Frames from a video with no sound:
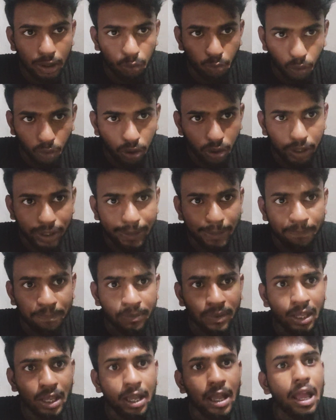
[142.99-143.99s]
word,
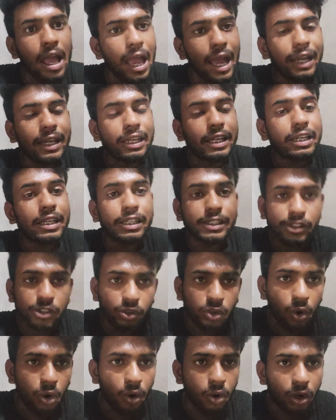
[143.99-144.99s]
and it is
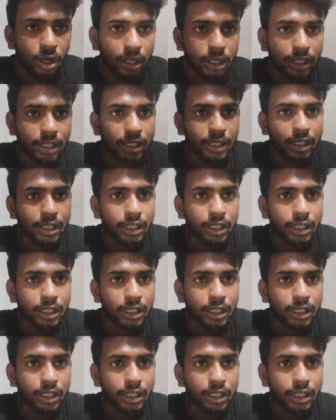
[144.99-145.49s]
called